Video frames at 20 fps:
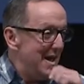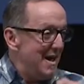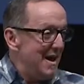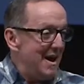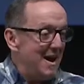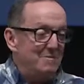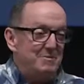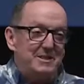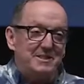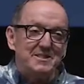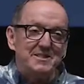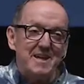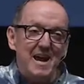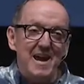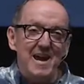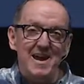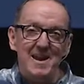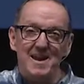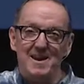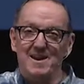I'm just
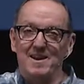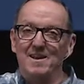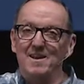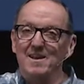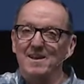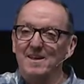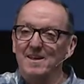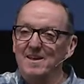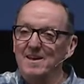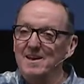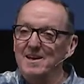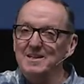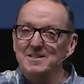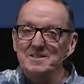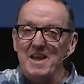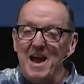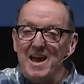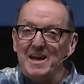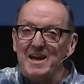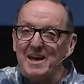saying. It's
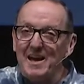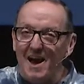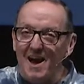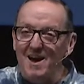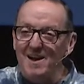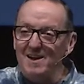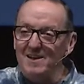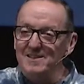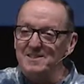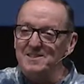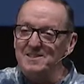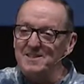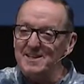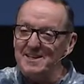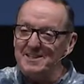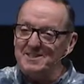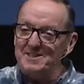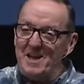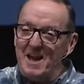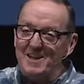not guns, and
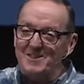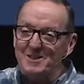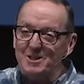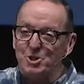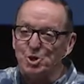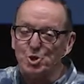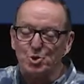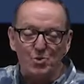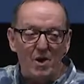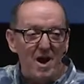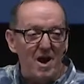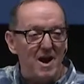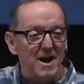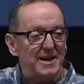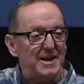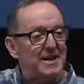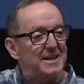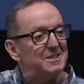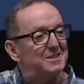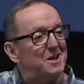it's not the truck.
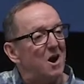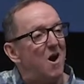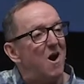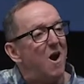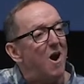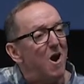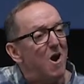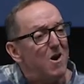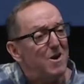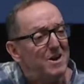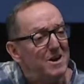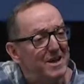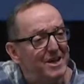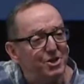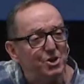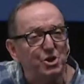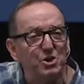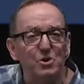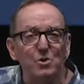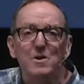It's a heart
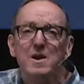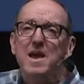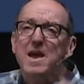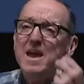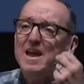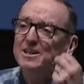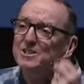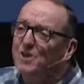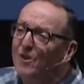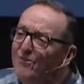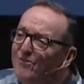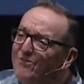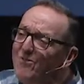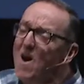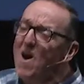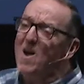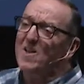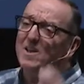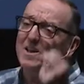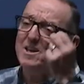issue. It's a
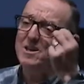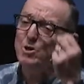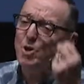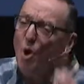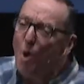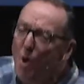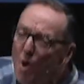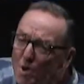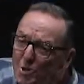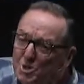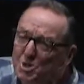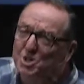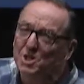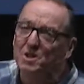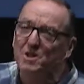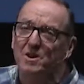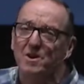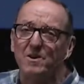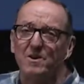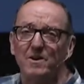fallen
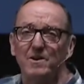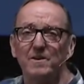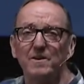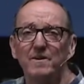culture.